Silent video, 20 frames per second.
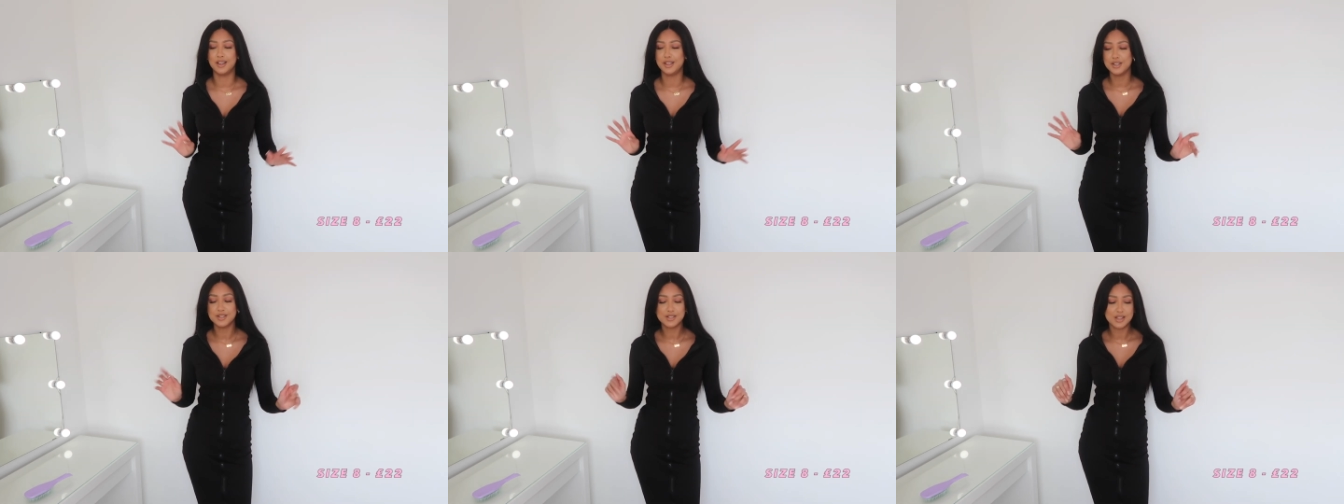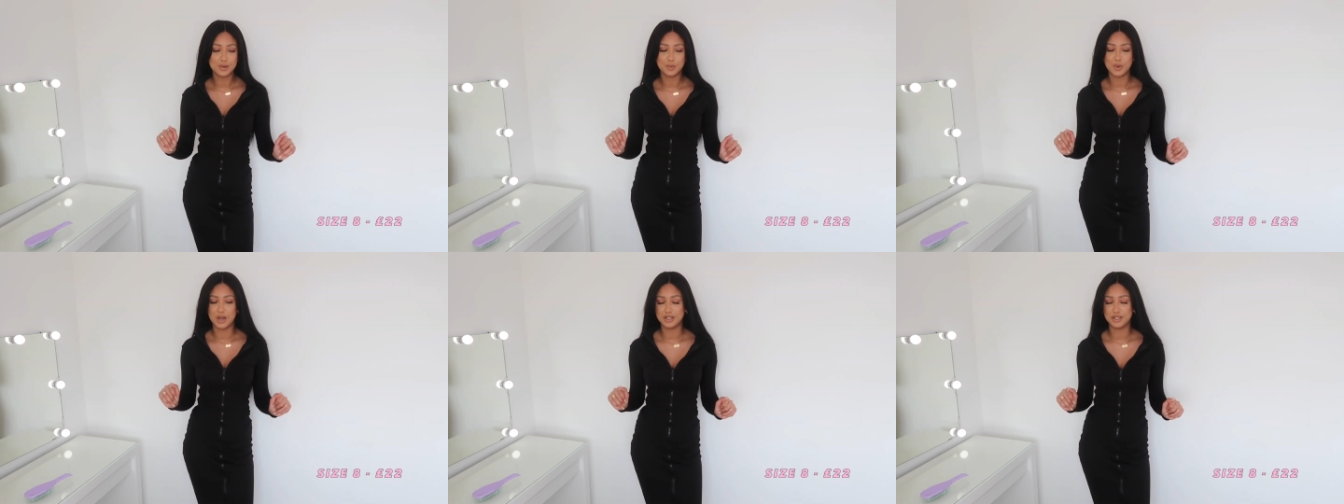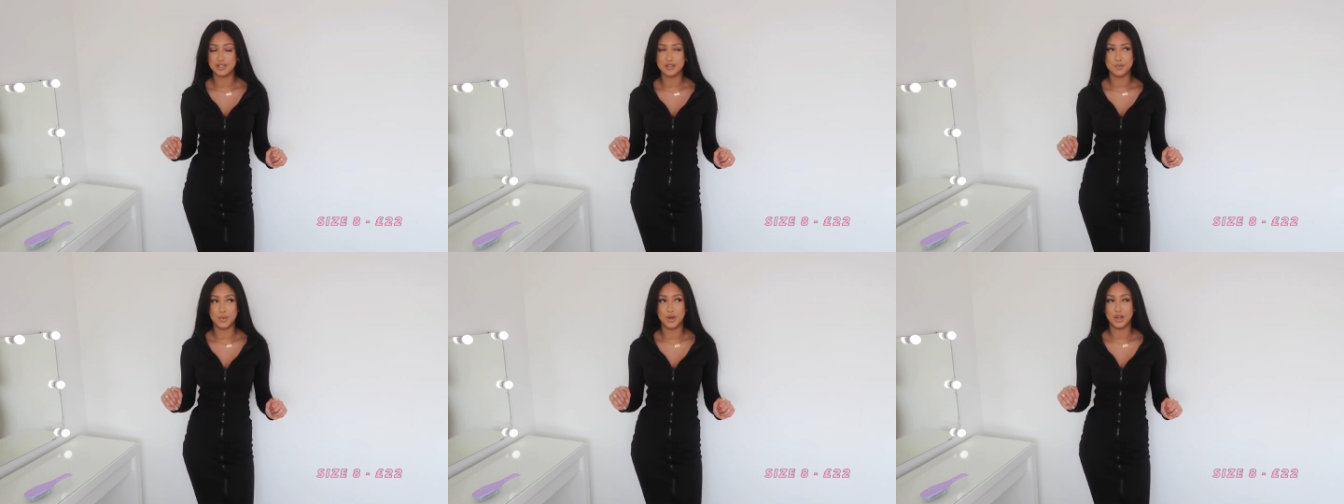I use that word
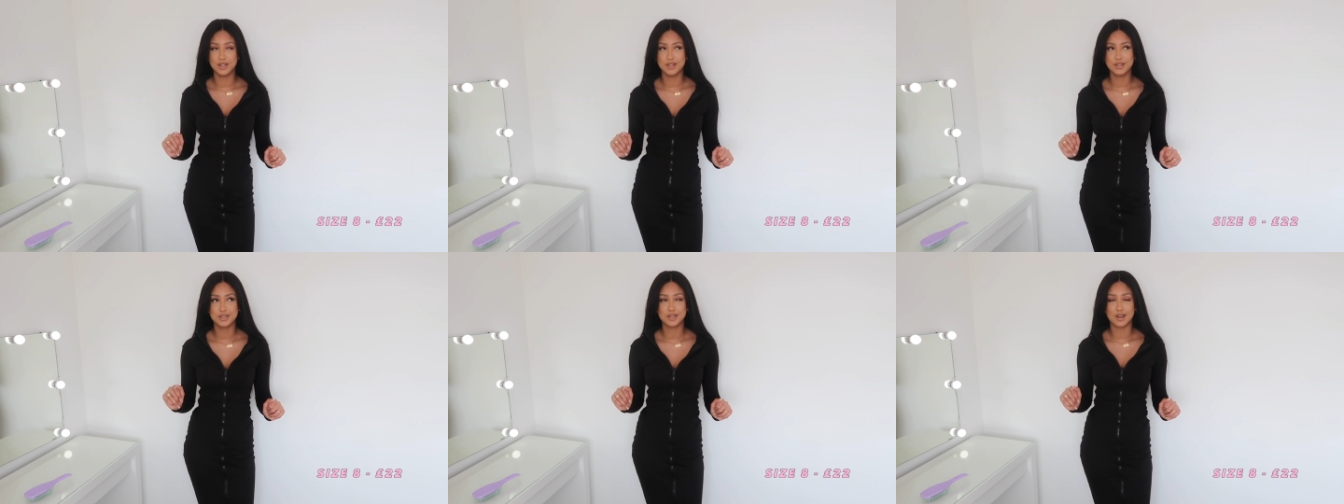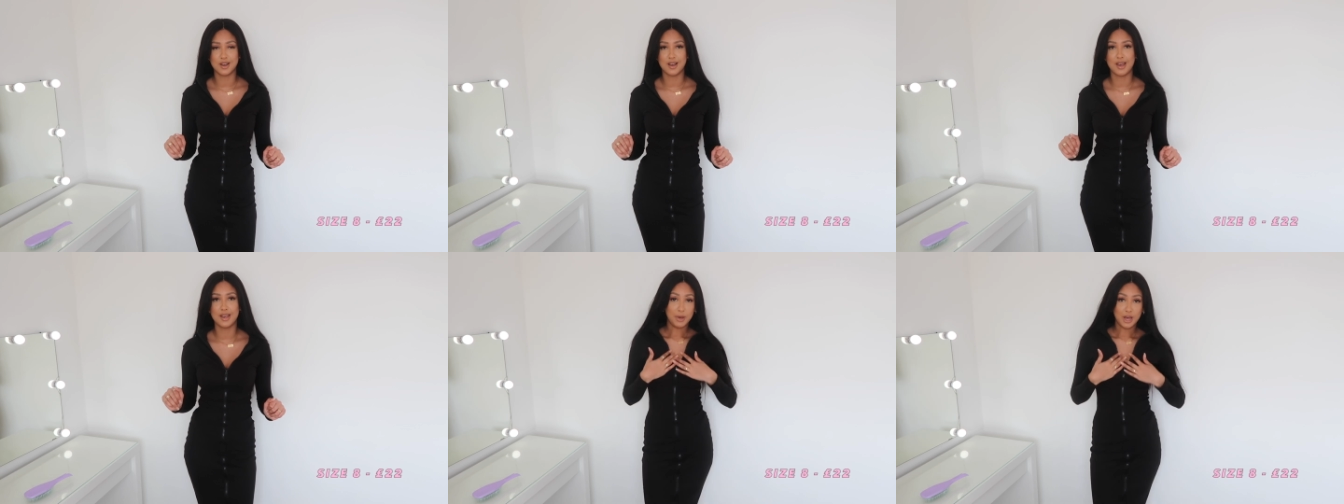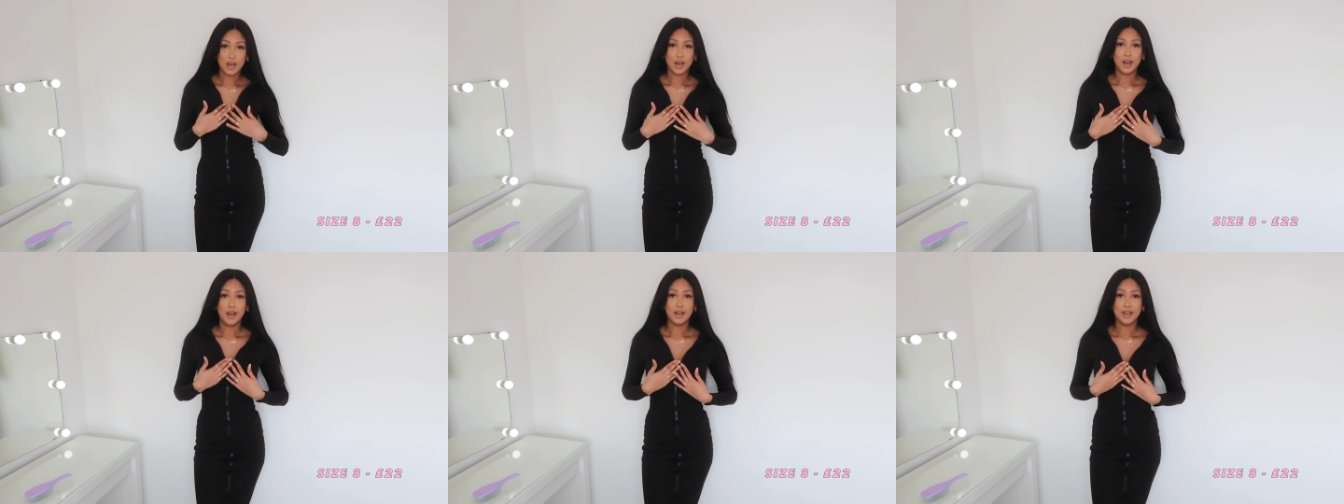too much, guys.
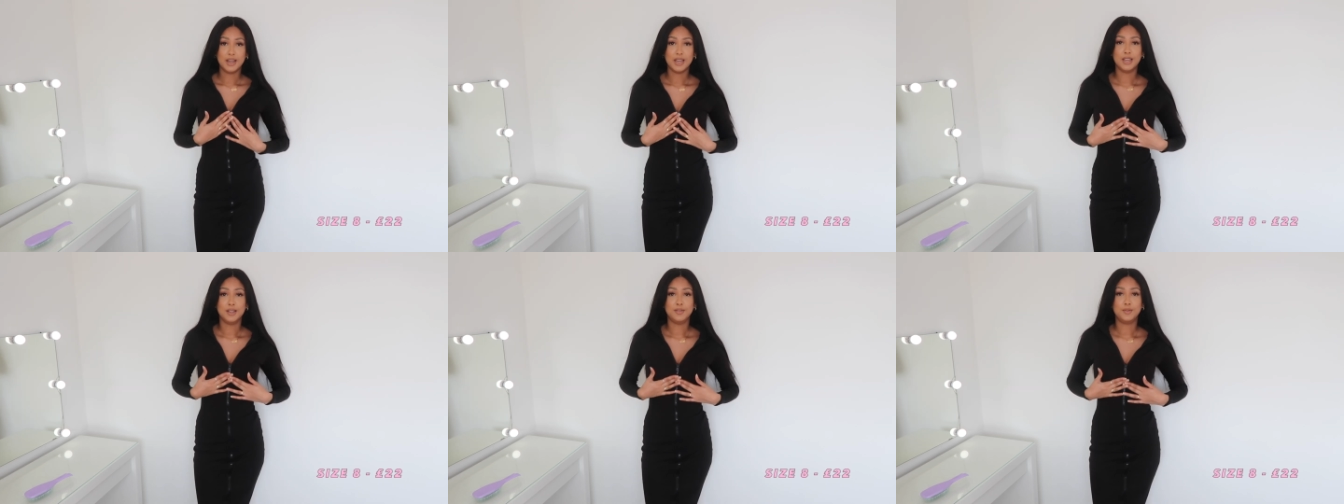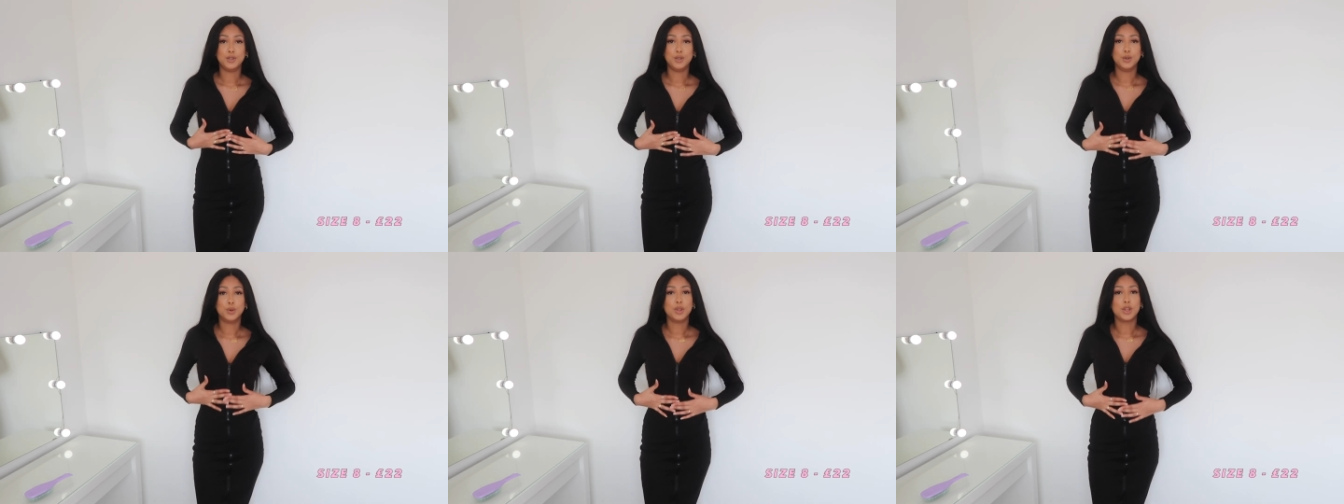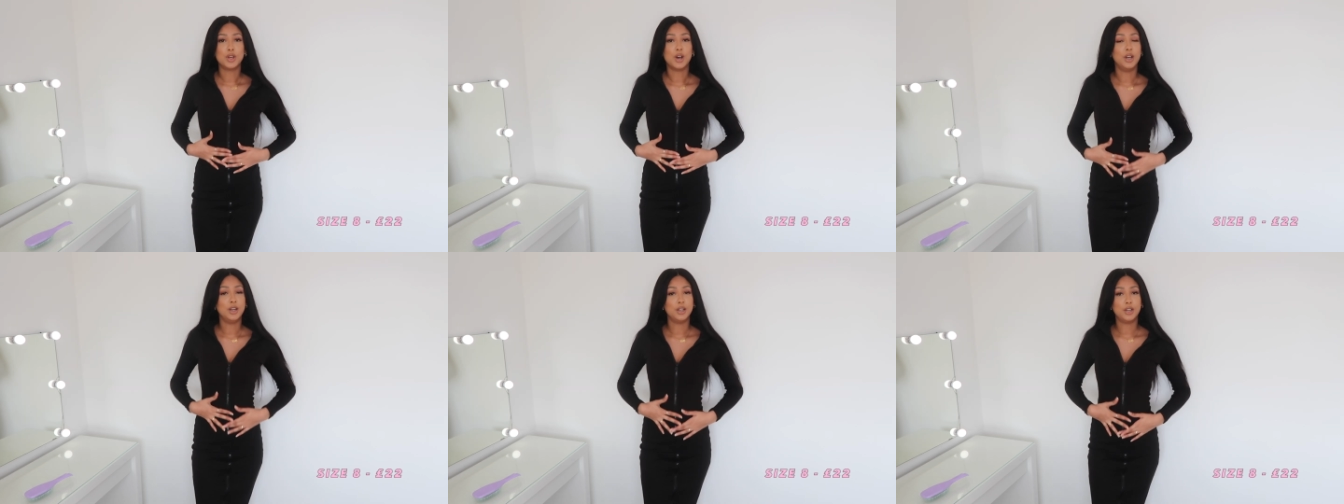But if you're
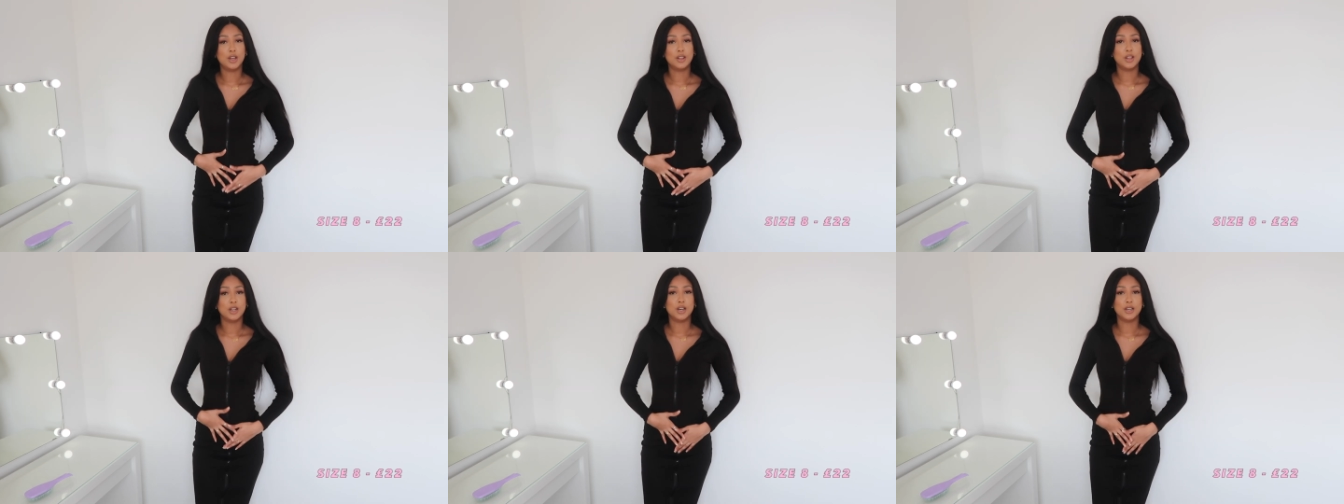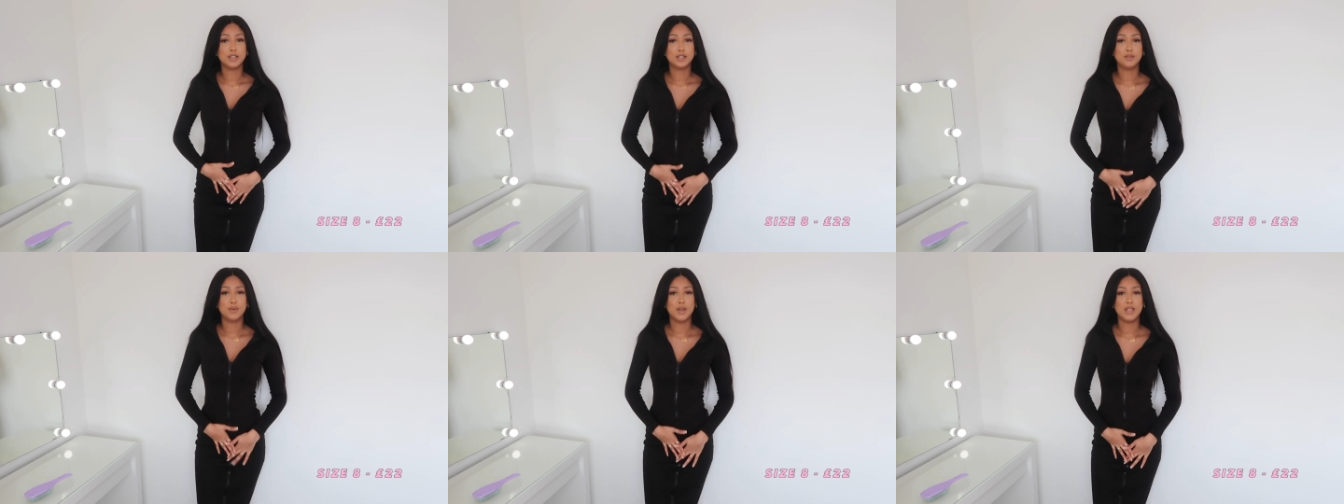the kind of girl that likes